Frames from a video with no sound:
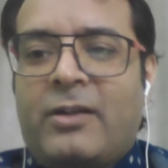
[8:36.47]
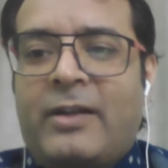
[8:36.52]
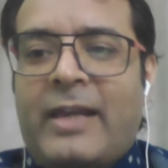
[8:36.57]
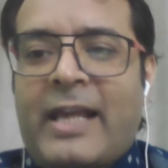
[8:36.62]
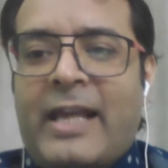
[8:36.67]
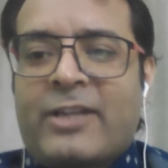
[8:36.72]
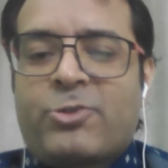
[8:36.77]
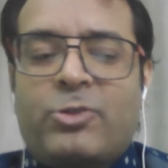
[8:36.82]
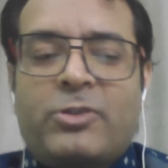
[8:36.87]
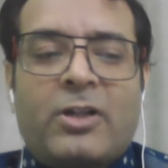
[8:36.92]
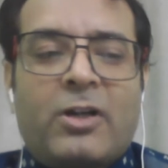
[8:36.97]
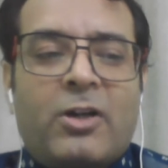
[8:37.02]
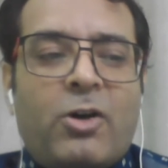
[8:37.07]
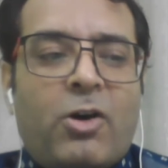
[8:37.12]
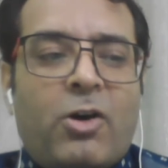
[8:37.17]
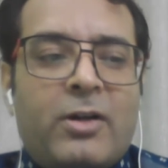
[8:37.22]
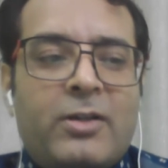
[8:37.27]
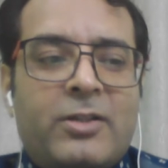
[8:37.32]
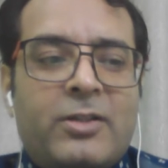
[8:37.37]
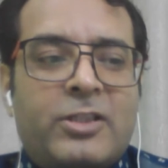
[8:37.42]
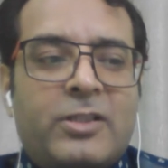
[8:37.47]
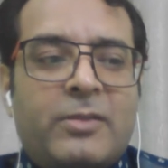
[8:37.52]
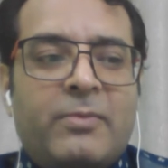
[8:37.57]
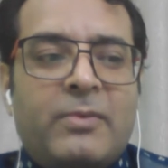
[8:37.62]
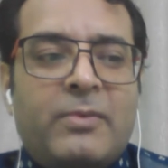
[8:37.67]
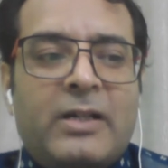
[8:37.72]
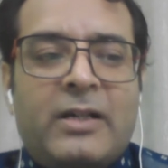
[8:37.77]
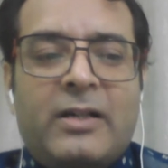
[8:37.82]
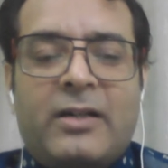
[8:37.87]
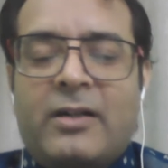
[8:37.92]
next to the God's
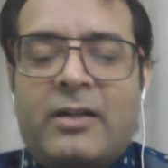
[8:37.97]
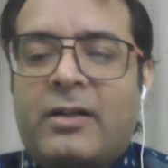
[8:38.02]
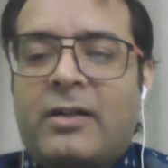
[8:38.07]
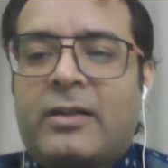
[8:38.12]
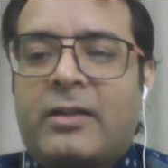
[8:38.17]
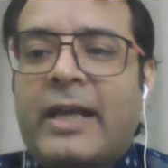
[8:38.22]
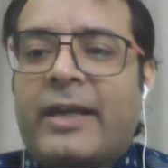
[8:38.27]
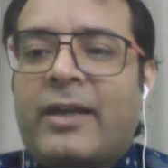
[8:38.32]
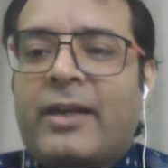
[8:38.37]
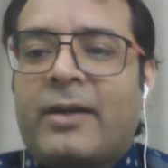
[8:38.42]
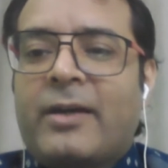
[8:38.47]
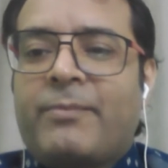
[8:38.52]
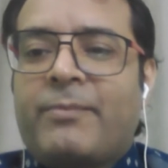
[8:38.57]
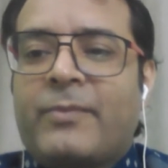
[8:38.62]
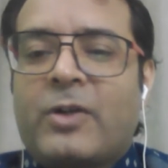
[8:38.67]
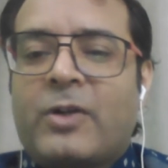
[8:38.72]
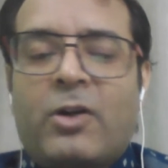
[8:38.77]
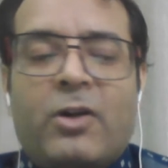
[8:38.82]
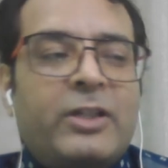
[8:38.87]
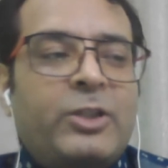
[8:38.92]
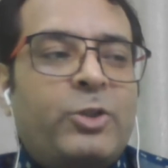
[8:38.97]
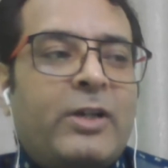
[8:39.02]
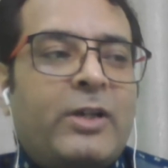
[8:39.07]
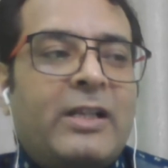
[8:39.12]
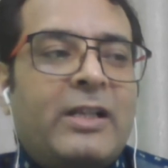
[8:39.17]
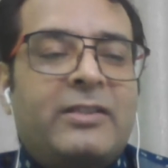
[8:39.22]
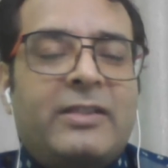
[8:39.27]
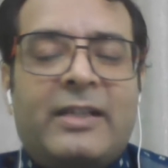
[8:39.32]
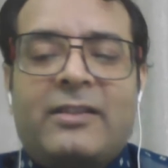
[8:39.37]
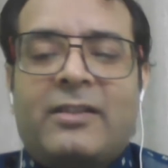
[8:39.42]
kingdom, or you
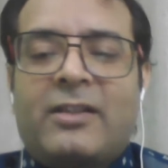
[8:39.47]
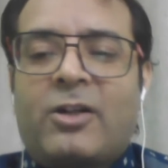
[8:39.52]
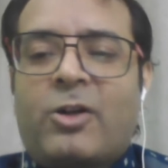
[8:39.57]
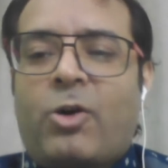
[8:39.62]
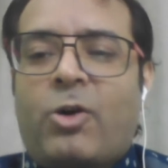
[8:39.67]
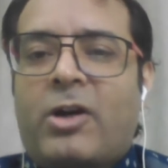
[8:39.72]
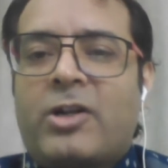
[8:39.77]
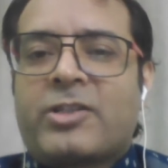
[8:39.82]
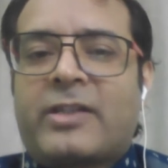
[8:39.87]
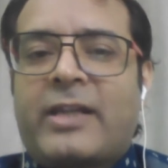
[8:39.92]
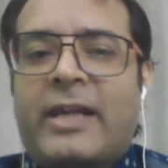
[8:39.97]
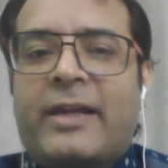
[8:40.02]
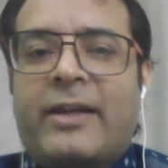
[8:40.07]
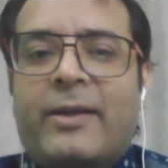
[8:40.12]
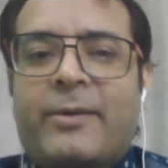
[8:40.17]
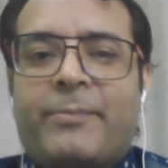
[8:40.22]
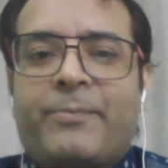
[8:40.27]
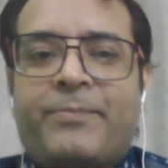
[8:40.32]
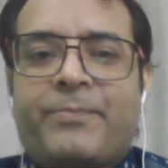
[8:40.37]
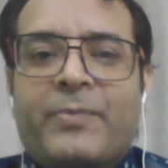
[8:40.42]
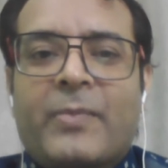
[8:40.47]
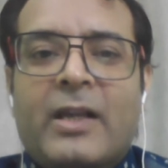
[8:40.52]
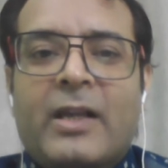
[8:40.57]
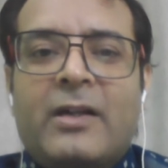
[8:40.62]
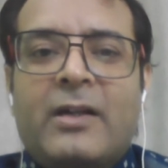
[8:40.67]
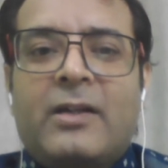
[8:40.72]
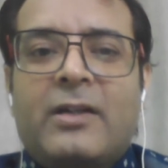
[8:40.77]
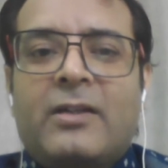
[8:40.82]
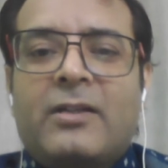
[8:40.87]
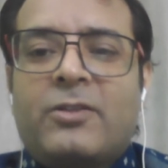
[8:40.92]
can say in the God's kingdom.
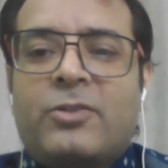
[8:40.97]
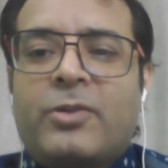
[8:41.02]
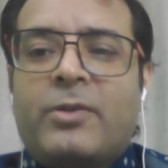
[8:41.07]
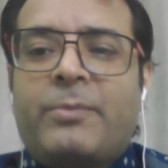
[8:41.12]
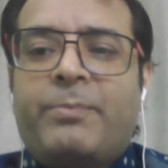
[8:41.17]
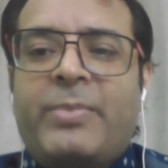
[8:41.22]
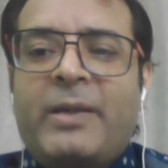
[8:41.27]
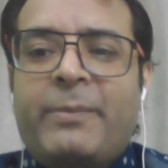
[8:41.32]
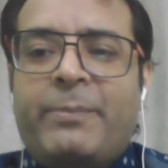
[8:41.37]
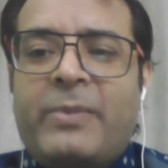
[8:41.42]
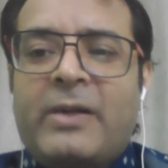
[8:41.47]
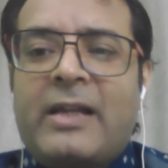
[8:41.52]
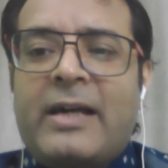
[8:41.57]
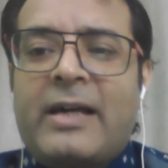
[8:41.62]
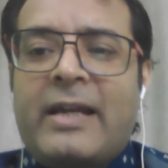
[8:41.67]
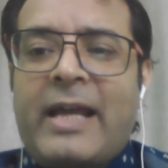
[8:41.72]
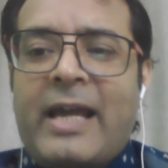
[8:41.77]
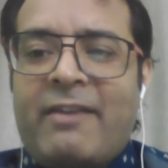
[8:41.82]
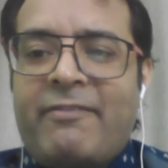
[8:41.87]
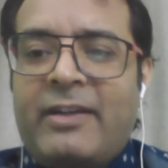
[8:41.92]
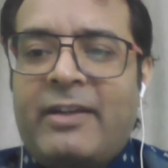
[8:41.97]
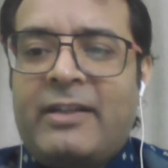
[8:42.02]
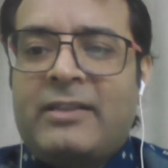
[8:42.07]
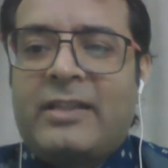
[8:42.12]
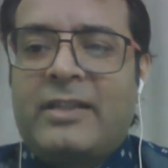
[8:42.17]
So people are having